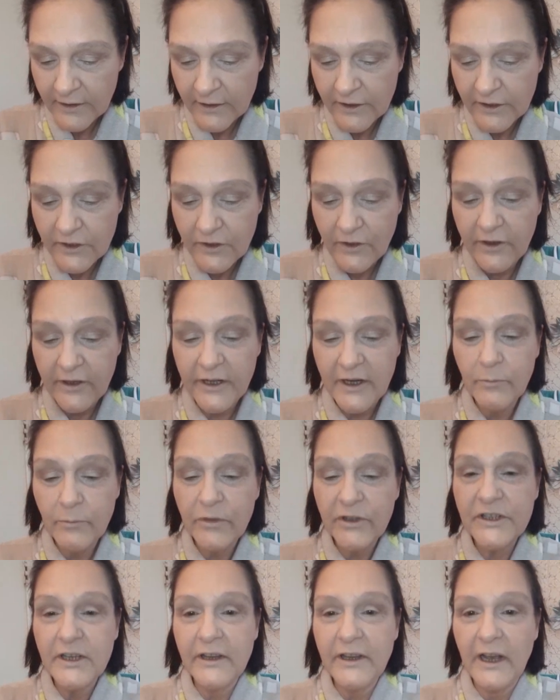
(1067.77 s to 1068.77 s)
So the
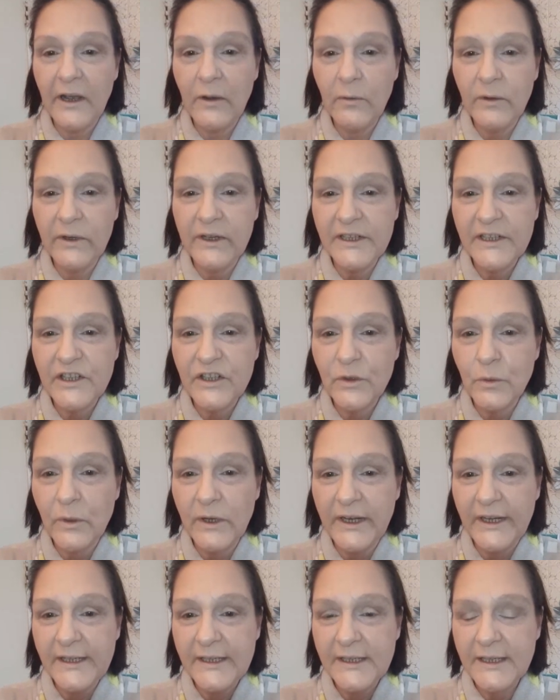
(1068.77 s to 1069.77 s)
number to that one is
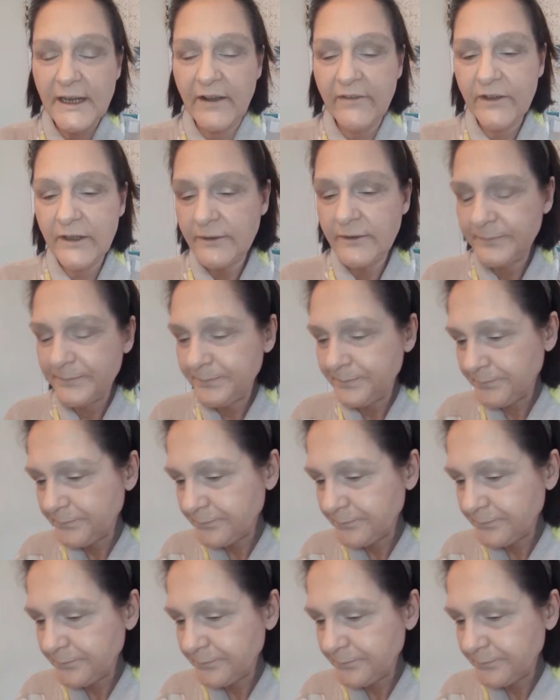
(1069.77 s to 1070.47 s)
27.